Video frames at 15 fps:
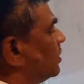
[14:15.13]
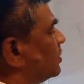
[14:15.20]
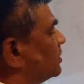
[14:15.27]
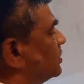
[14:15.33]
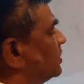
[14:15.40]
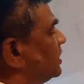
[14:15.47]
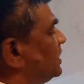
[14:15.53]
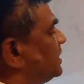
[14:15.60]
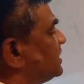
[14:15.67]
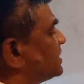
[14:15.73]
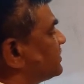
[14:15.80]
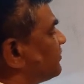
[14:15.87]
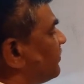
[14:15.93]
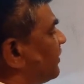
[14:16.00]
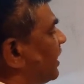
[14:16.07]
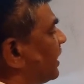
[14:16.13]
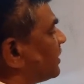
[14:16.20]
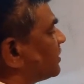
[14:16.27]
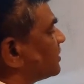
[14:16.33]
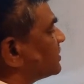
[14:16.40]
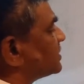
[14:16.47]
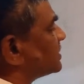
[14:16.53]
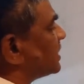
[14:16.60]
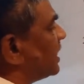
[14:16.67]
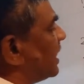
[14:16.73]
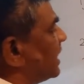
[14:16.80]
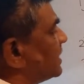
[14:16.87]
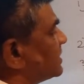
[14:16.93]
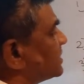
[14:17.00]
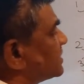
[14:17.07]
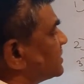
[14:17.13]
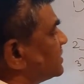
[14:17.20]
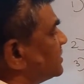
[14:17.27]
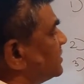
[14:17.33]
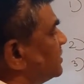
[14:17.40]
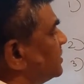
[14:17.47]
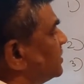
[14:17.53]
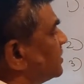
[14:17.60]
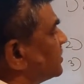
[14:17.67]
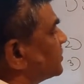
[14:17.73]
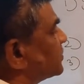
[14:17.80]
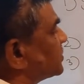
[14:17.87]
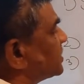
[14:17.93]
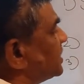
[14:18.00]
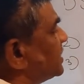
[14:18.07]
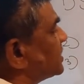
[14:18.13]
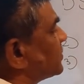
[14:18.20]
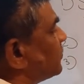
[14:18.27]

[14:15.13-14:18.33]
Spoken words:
these factors as genes.